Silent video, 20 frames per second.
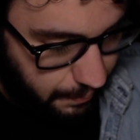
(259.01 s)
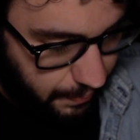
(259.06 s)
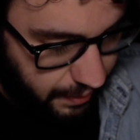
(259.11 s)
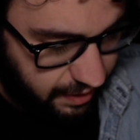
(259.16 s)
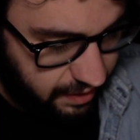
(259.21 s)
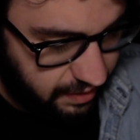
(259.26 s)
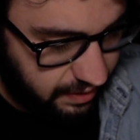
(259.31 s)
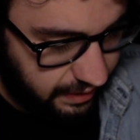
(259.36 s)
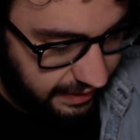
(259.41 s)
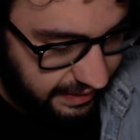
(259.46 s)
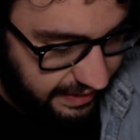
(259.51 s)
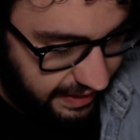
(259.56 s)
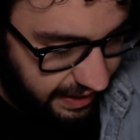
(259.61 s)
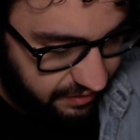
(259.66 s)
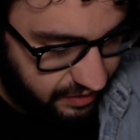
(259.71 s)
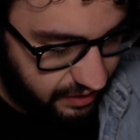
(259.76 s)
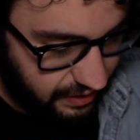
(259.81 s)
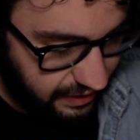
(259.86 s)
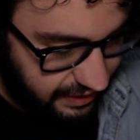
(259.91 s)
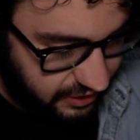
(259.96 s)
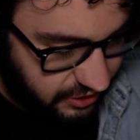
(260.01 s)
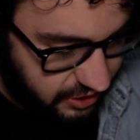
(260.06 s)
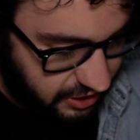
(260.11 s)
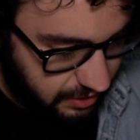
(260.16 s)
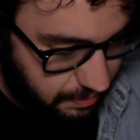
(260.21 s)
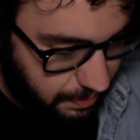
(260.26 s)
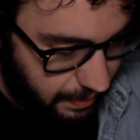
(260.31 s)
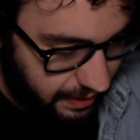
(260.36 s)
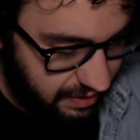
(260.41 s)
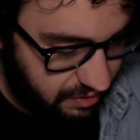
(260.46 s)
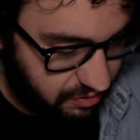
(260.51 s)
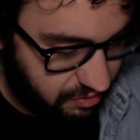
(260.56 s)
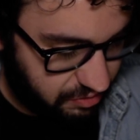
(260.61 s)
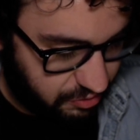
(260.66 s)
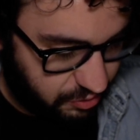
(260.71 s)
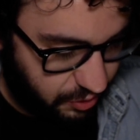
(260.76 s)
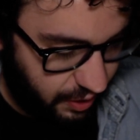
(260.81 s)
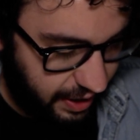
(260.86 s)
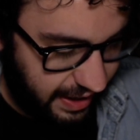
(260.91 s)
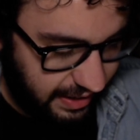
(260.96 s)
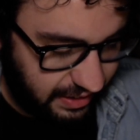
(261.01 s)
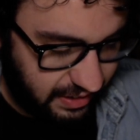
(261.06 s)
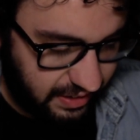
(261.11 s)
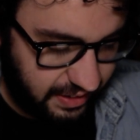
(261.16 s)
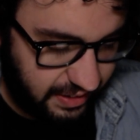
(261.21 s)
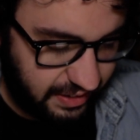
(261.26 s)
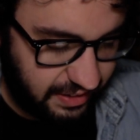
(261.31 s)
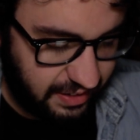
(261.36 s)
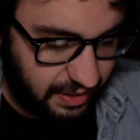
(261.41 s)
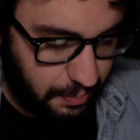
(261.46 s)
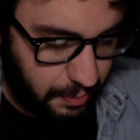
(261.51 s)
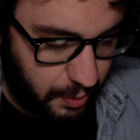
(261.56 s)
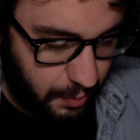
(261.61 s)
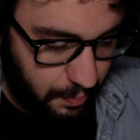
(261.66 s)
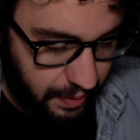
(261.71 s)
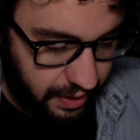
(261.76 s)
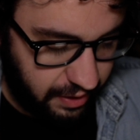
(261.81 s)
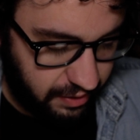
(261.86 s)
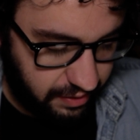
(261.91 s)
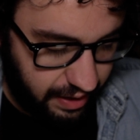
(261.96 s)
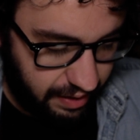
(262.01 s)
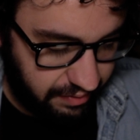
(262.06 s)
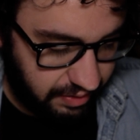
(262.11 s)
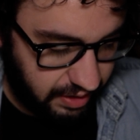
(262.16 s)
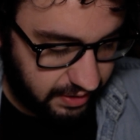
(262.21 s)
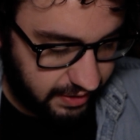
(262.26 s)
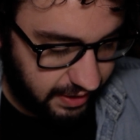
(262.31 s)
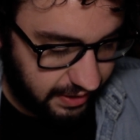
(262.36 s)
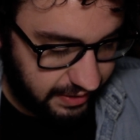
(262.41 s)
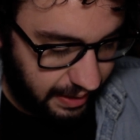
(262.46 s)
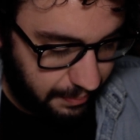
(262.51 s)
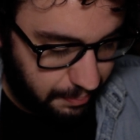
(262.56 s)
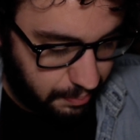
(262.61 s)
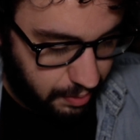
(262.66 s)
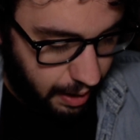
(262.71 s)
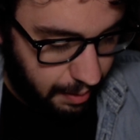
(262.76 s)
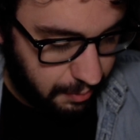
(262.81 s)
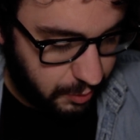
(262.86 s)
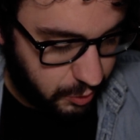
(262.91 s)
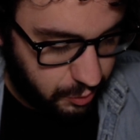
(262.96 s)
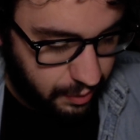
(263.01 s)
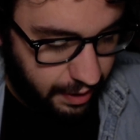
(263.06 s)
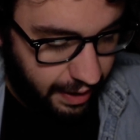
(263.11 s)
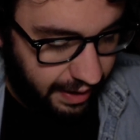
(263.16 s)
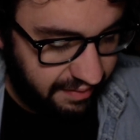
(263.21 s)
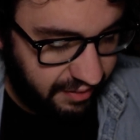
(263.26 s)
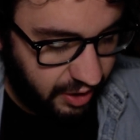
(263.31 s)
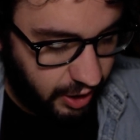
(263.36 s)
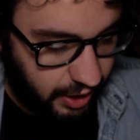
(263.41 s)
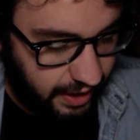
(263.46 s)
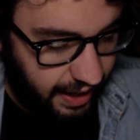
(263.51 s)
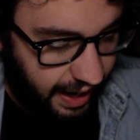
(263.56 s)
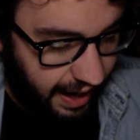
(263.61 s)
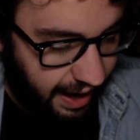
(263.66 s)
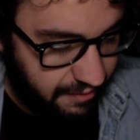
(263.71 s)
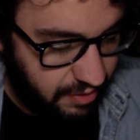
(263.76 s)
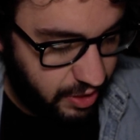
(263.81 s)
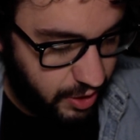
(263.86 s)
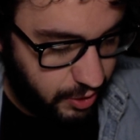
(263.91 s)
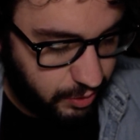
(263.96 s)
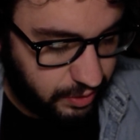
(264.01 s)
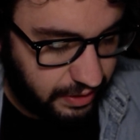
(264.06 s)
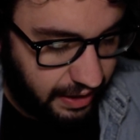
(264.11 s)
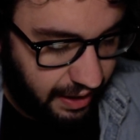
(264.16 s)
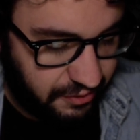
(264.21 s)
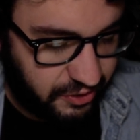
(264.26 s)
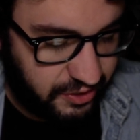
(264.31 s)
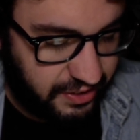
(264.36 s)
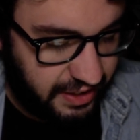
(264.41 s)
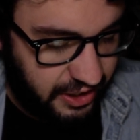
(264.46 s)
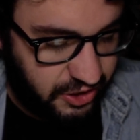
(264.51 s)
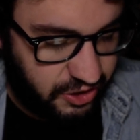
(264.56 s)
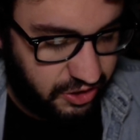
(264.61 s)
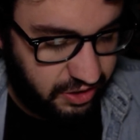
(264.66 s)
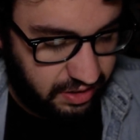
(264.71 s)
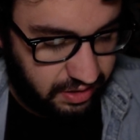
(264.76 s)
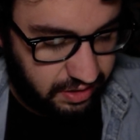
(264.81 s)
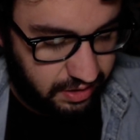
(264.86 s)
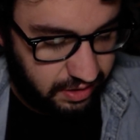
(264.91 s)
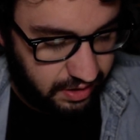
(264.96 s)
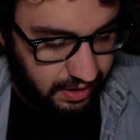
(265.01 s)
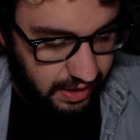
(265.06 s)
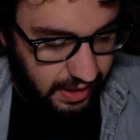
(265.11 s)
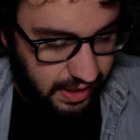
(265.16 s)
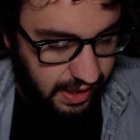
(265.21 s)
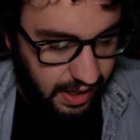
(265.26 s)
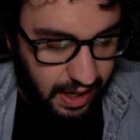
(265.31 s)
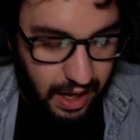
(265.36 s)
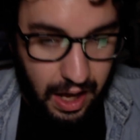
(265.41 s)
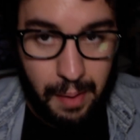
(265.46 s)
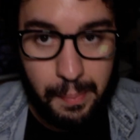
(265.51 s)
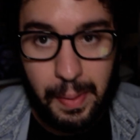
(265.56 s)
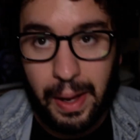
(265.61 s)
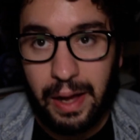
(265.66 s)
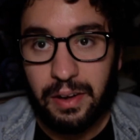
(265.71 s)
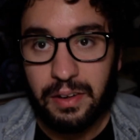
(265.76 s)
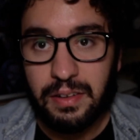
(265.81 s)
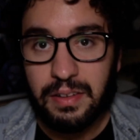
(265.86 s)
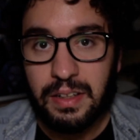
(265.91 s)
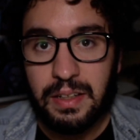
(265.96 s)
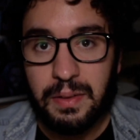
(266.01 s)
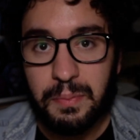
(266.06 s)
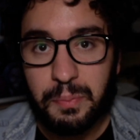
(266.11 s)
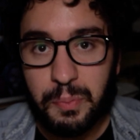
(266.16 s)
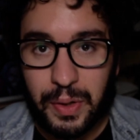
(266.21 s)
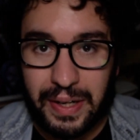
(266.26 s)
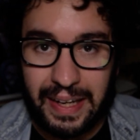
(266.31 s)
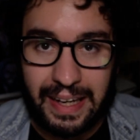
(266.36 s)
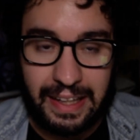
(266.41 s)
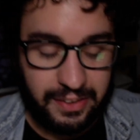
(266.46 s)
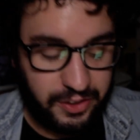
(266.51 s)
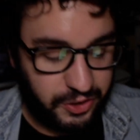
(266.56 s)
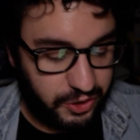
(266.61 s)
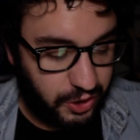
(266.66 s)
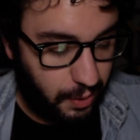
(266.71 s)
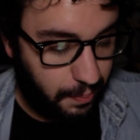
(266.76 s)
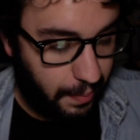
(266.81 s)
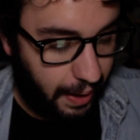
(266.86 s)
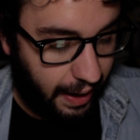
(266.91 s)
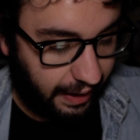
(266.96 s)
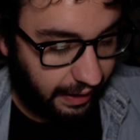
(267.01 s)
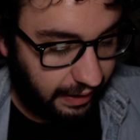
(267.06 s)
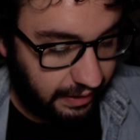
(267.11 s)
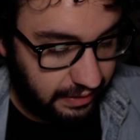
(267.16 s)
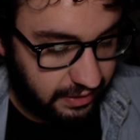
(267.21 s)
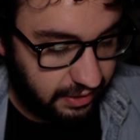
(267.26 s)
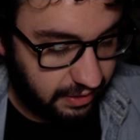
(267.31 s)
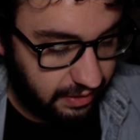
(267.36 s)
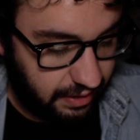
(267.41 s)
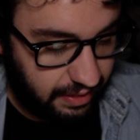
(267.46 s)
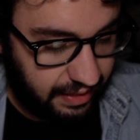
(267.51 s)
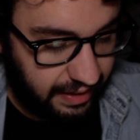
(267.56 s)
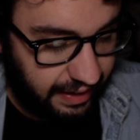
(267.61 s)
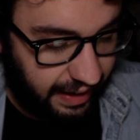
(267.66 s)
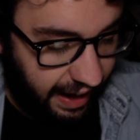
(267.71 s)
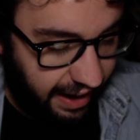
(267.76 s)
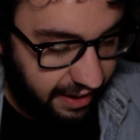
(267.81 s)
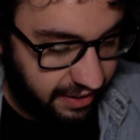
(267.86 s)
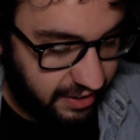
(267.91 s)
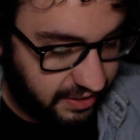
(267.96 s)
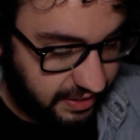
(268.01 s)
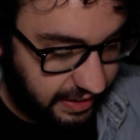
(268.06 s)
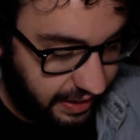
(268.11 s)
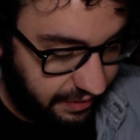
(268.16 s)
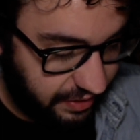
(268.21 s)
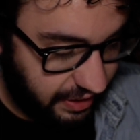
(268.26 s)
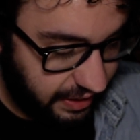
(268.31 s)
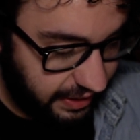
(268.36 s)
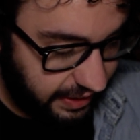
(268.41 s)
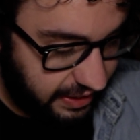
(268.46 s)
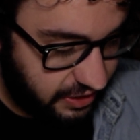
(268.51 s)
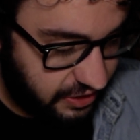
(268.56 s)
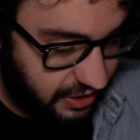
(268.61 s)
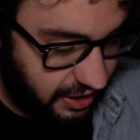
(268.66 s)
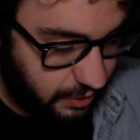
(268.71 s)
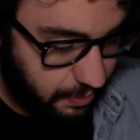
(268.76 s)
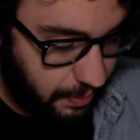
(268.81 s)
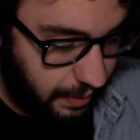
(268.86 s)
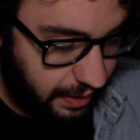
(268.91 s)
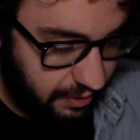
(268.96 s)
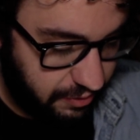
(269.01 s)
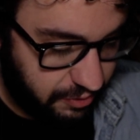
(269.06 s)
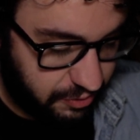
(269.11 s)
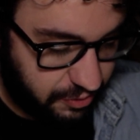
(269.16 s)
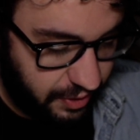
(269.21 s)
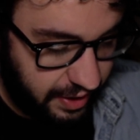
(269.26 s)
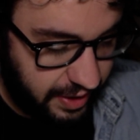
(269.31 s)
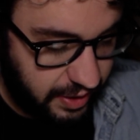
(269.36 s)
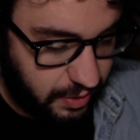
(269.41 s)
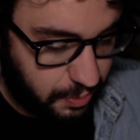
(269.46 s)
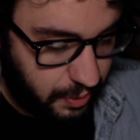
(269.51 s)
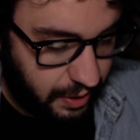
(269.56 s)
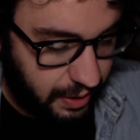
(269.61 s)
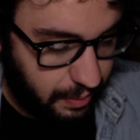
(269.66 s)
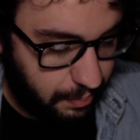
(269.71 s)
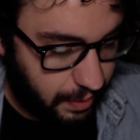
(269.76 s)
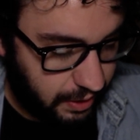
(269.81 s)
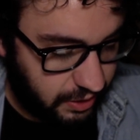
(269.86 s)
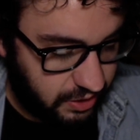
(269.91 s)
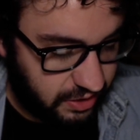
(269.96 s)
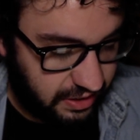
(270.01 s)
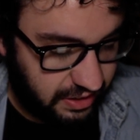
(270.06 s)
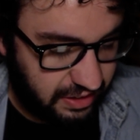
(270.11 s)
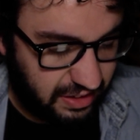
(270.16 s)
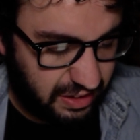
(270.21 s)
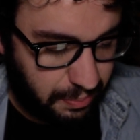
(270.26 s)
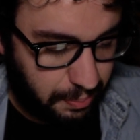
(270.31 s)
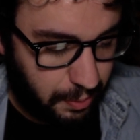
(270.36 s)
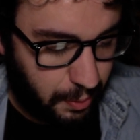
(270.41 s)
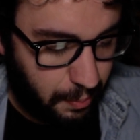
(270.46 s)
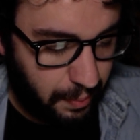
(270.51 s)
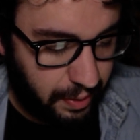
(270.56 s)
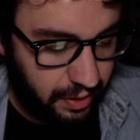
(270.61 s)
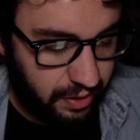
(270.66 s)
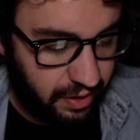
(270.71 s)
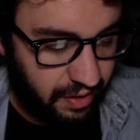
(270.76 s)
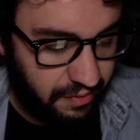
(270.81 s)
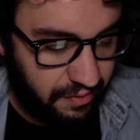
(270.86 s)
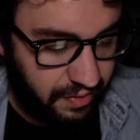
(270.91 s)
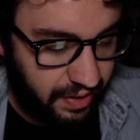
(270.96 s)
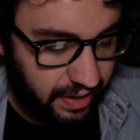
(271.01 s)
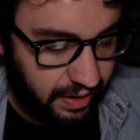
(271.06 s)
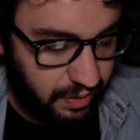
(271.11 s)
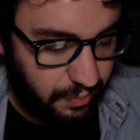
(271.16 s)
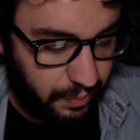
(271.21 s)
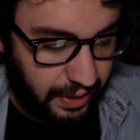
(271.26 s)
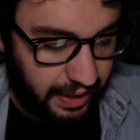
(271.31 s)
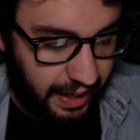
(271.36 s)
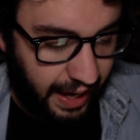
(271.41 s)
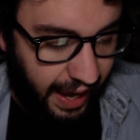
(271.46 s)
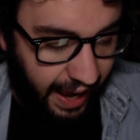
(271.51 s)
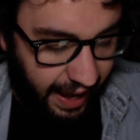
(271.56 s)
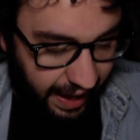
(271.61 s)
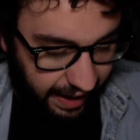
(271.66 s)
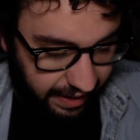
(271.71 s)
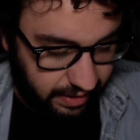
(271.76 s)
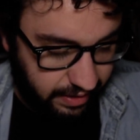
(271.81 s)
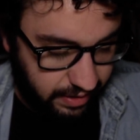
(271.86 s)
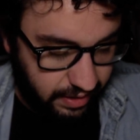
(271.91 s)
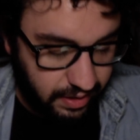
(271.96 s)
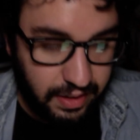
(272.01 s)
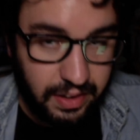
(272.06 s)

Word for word: Apparently, David Lynch has been in France since the premiere, Nevin says. I promise we're not even going to have those conversations about bringing the show back until the thing airs. David Lynch has been in France pretty much since the premiere event we had.